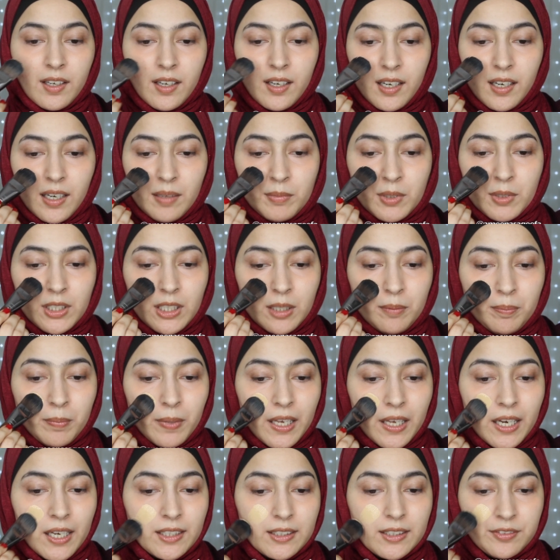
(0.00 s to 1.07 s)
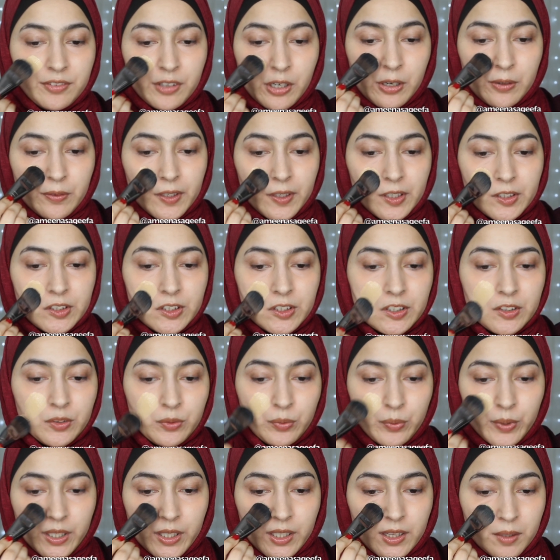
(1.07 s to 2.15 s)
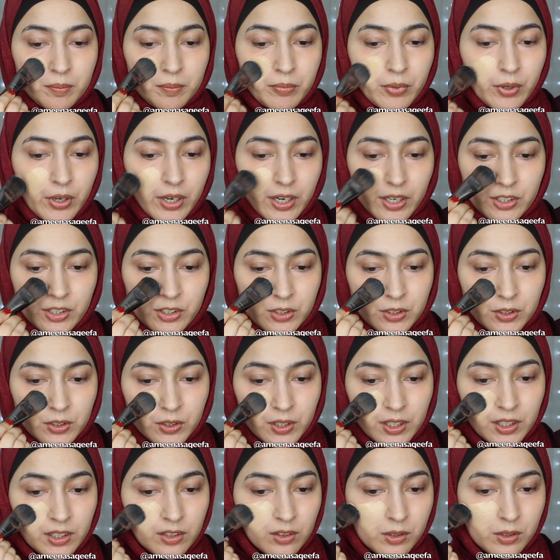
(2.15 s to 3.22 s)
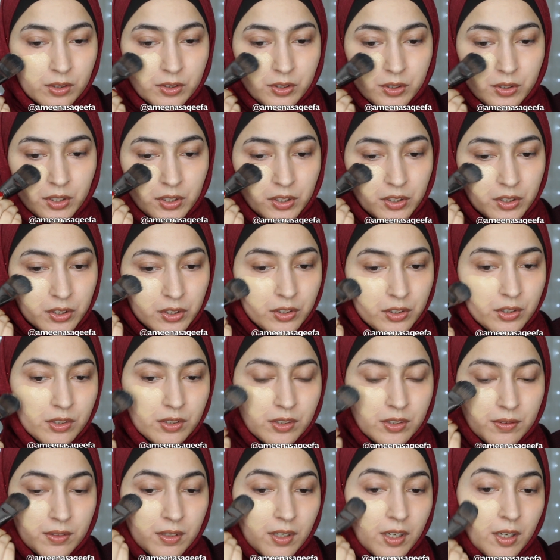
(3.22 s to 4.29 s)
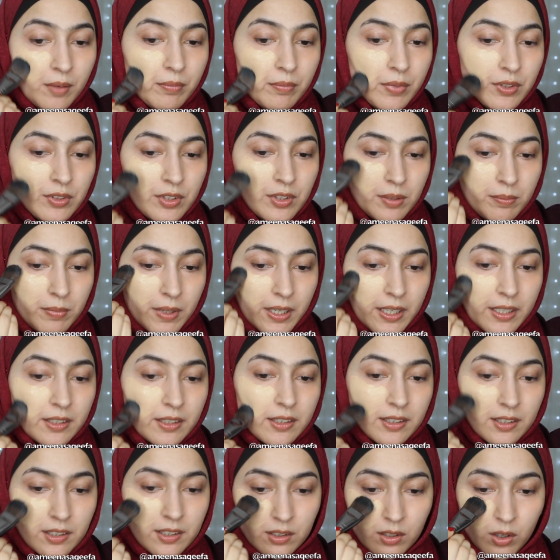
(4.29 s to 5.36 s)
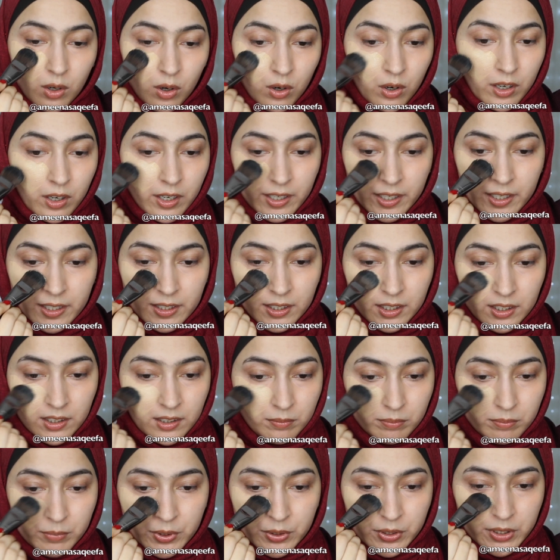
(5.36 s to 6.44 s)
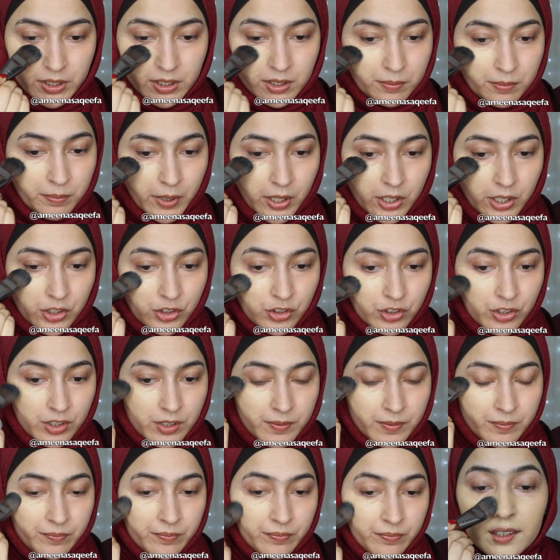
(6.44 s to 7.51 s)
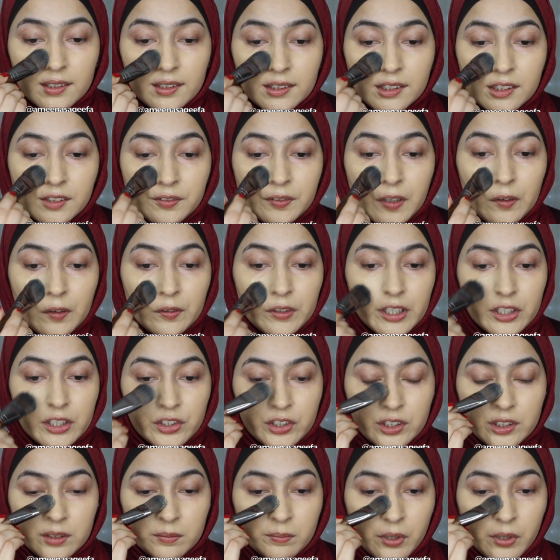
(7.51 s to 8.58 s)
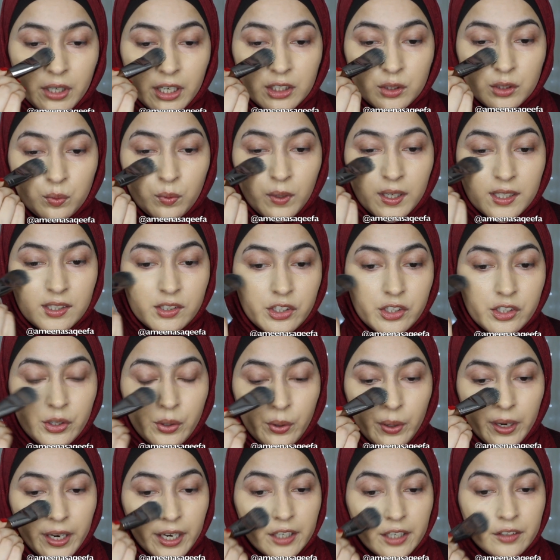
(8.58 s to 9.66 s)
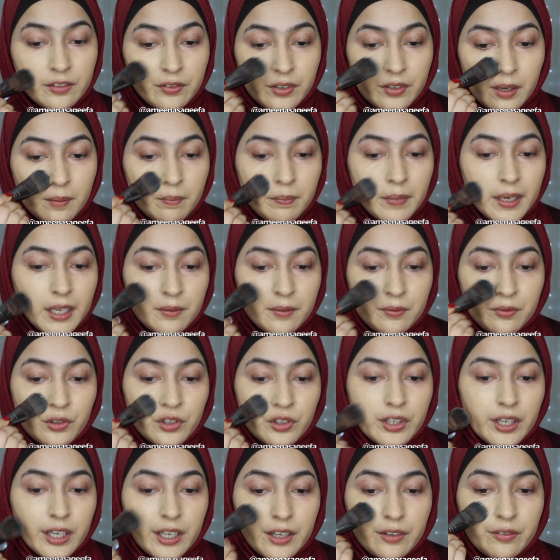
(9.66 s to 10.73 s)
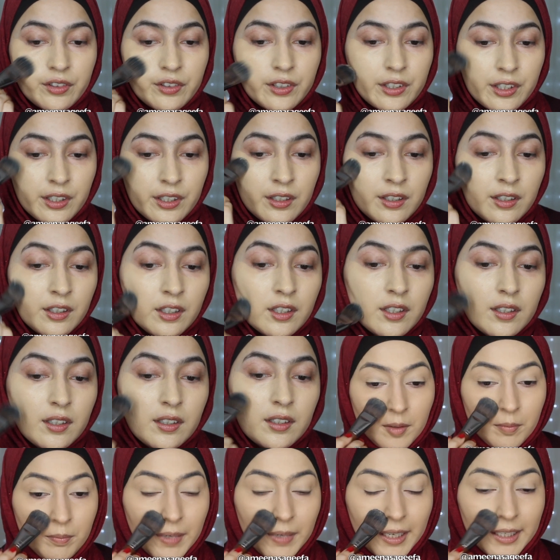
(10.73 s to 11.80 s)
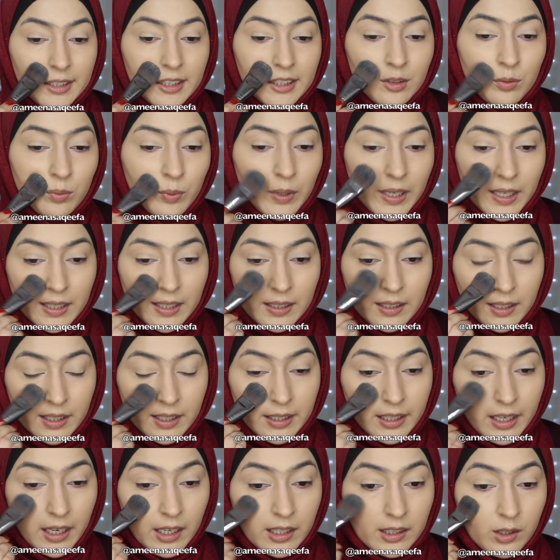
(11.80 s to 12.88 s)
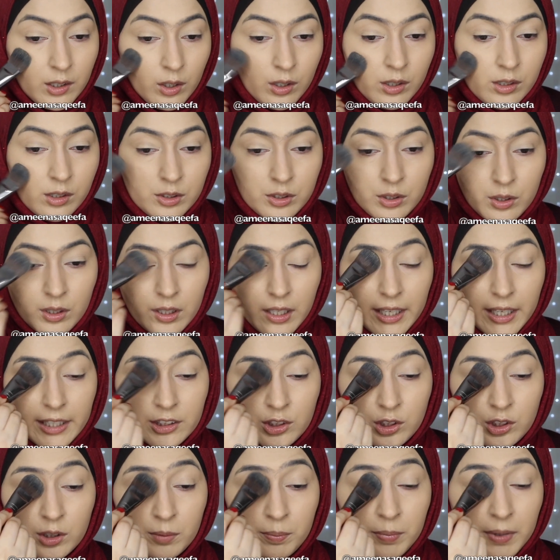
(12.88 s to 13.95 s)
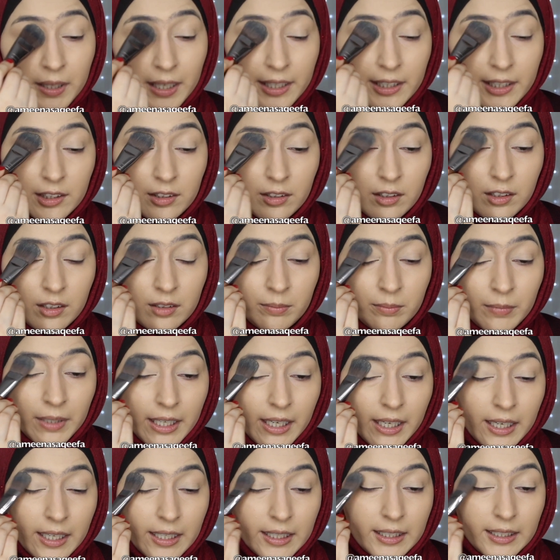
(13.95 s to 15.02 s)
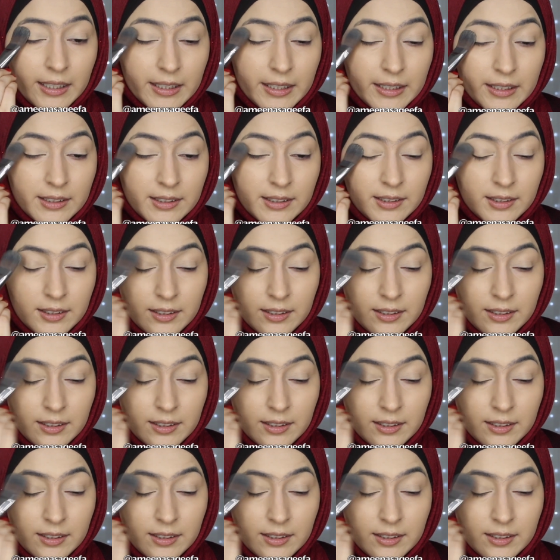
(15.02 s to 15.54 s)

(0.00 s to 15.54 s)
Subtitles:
I'm gonna apply the foundation with brush. You can also use Beauty Blender or any beauty sponge. This is foundation brush 108 from Makeup Forever. Blend it well, and I also like to apply it on my eyelids.